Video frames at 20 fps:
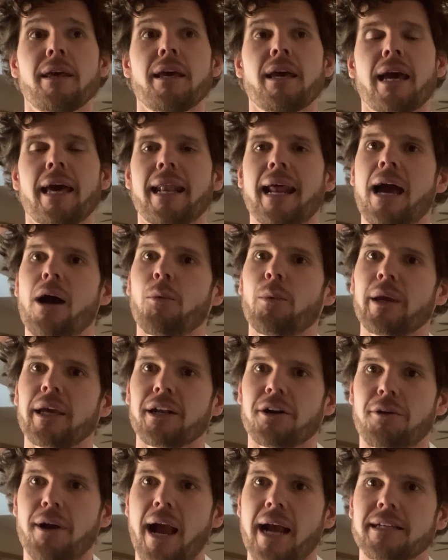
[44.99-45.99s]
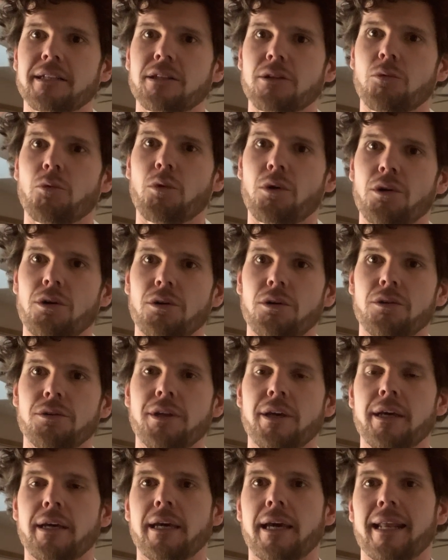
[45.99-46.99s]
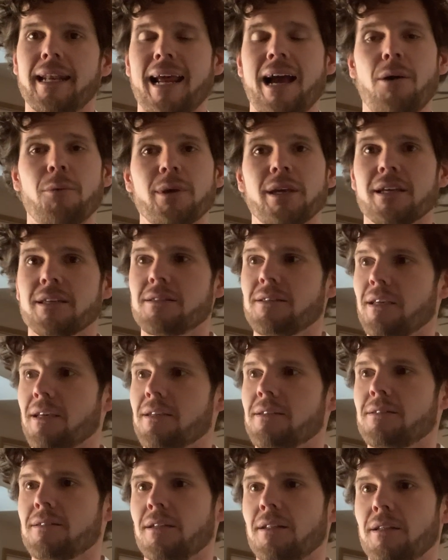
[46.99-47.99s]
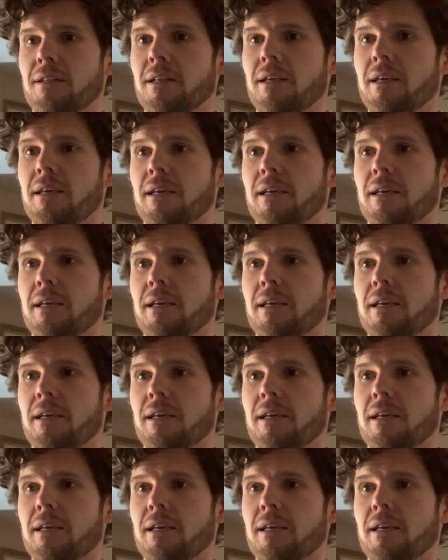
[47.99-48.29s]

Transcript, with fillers: and how we interact in the world and how we exist in